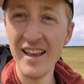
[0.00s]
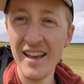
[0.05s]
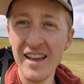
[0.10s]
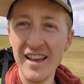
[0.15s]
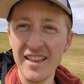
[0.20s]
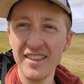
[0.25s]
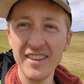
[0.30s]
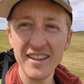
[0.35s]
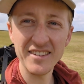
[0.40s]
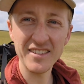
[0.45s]

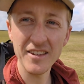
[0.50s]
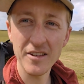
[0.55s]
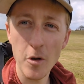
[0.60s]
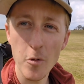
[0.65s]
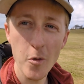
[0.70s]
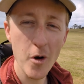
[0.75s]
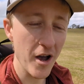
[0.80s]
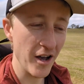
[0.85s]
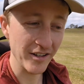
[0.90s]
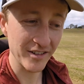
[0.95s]
"This is the
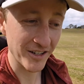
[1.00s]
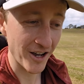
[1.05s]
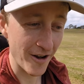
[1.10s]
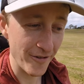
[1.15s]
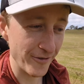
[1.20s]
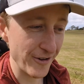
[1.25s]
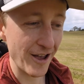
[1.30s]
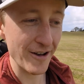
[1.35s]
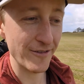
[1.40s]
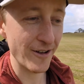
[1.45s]
worst
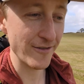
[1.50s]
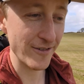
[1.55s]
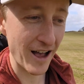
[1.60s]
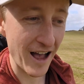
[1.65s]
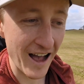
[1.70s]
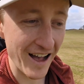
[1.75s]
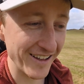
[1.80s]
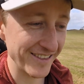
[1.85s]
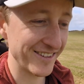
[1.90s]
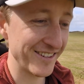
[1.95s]
coffee I've ever
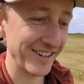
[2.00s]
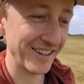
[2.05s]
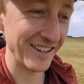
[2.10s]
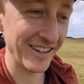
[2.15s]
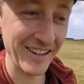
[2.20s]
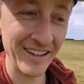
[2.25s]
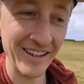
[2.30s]
had."